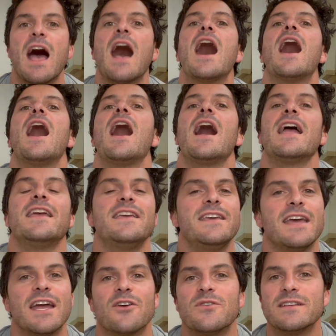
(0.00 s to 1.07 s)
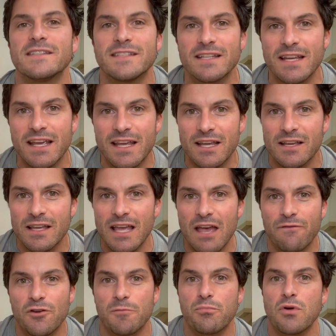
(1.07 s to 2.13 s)
I guarantee
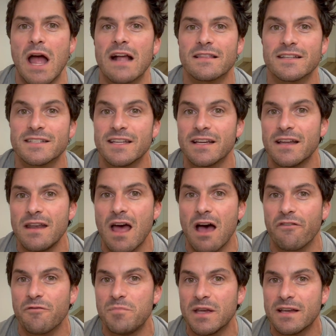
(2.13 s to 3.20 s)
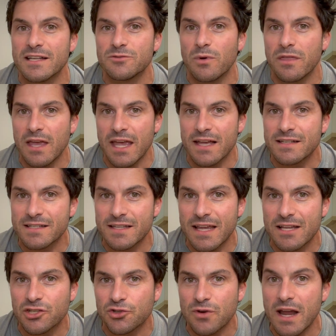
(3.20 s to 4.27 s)
if you're practicing enough, because with
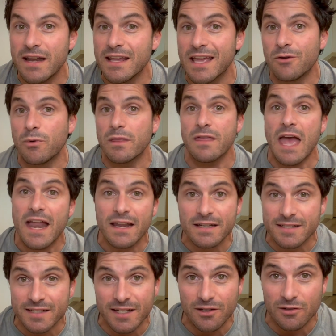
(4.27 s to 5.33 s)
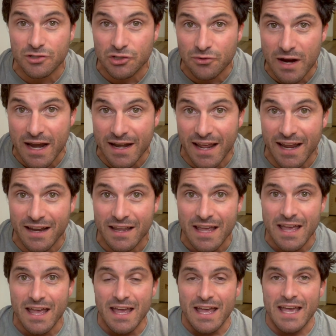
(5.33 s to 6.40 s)
handstand training and with any skill training,
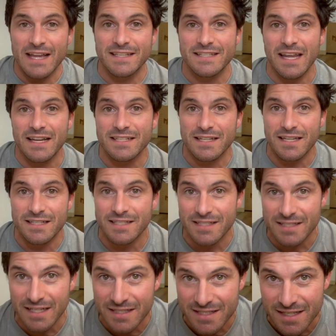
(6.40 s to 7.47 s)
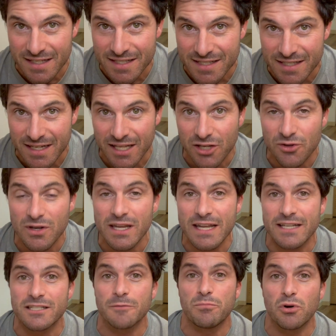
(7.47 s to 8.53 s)
it takes consistency. You
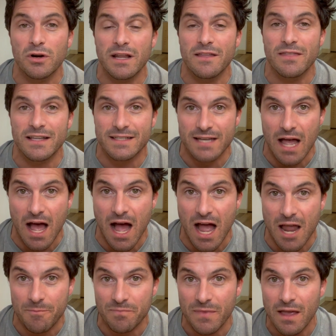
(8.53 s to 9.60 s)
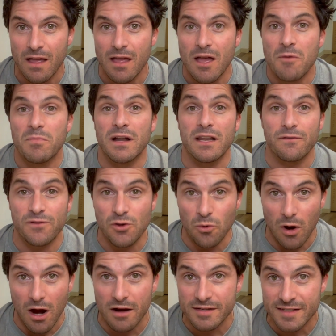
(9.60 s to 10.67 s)
need to put in the time. But if you
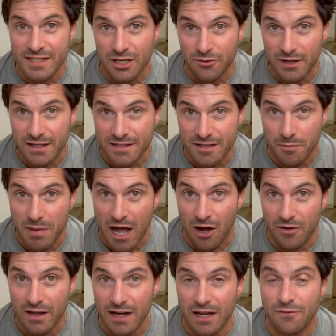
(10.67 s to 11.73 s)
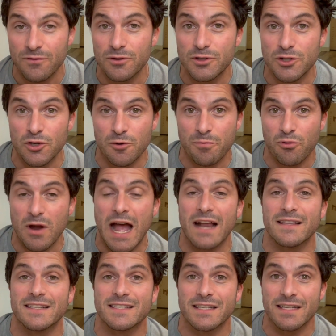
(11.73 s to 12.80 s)
are serious about it, if you do
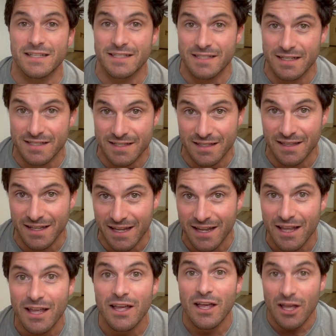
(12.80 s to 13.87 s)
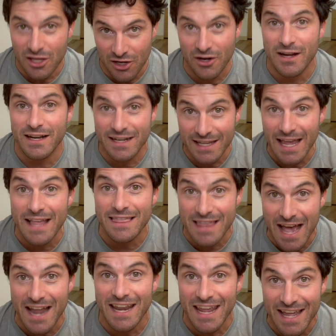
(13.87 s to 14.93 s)
practice consistently, you're gonna get
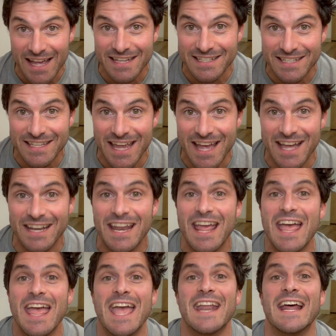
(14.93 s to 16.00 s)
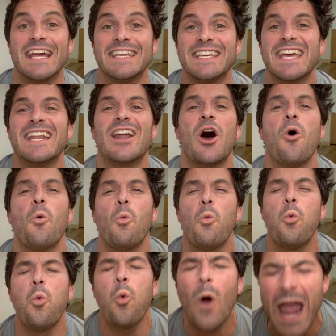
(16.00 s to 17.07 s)
that handstand. And I cannot
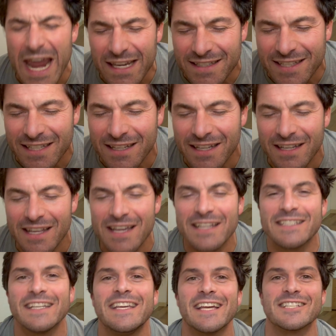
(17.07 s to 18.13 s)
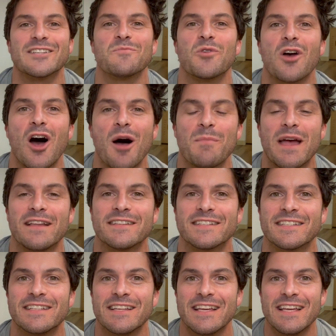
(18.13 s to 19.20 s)
wait to get some
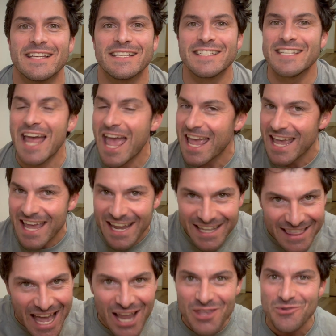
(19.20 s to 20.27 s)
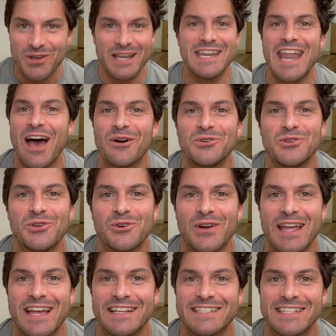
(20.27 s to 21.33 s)
comments saying that you can now do your
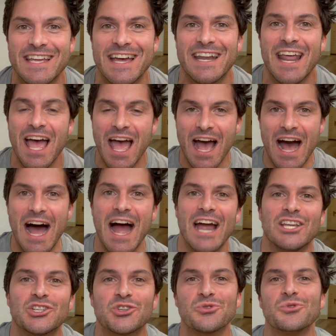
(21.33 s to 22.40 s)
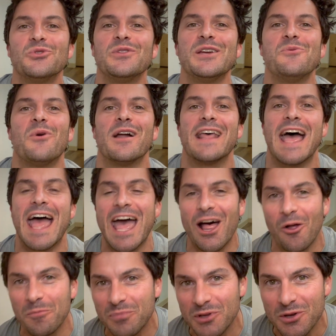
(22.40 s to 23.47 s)
handstand. I truly wanna
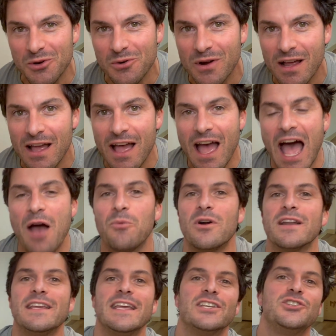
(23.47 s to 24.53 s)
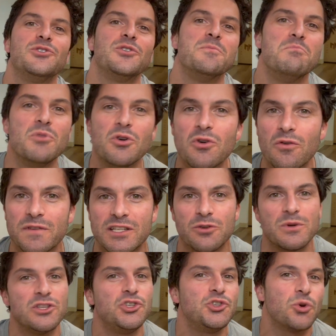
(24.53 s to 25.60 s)
help you. I wanna get you to move,
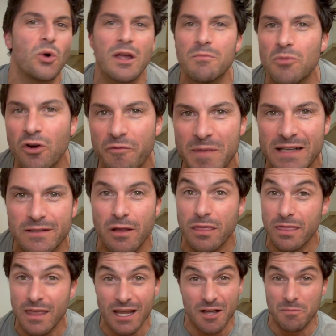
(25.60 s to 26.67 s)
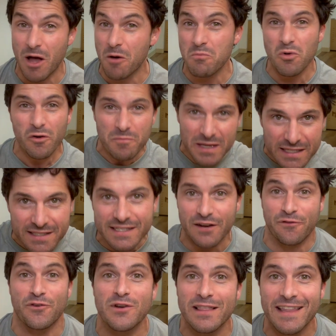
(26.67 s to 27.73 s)
to enjoy movement, to think about movement
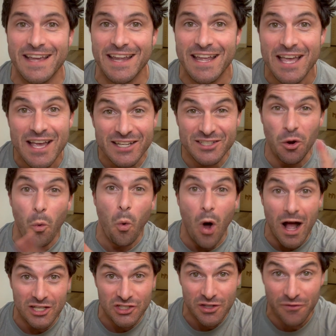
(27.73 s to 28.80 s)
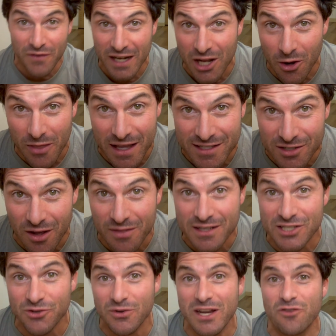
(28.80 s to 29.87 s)
differently. So watch the video that's on the
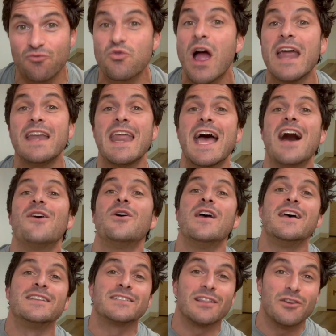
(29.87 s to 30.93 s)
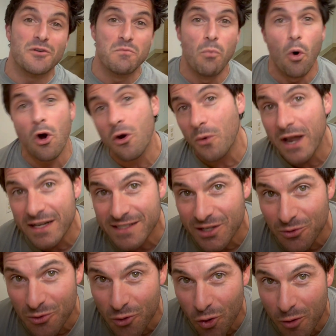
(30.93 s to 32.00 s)
screen right now to learn more ways
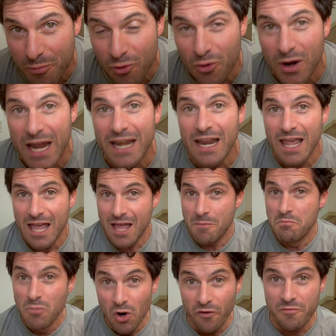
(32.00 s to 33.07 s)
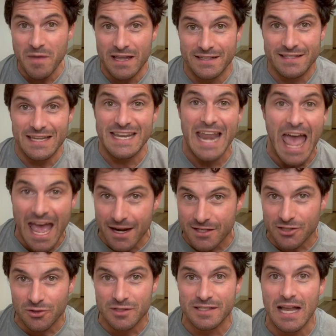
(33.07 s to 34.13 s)
to incorporate movement and
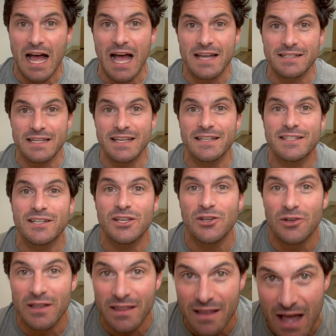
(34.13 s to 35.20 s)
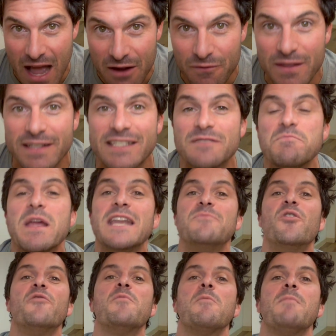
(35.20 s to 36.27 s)
exercise into your life. This is Mini
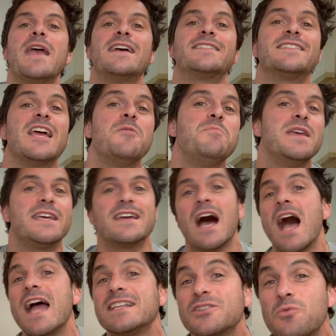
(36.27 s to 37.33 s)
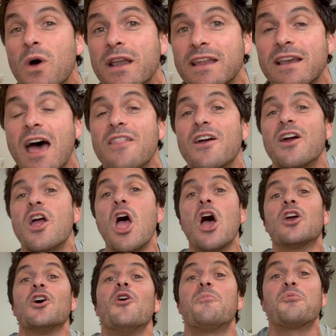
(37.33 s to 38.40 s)
Movement Man saying be kind to one another.
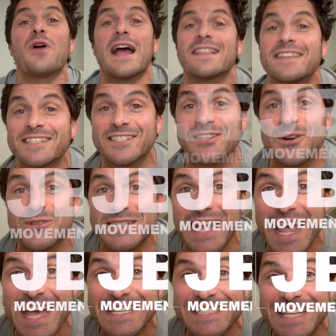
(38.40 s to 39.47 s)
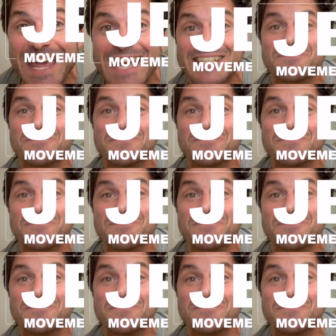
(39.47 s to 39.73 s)
Go practice those handstands.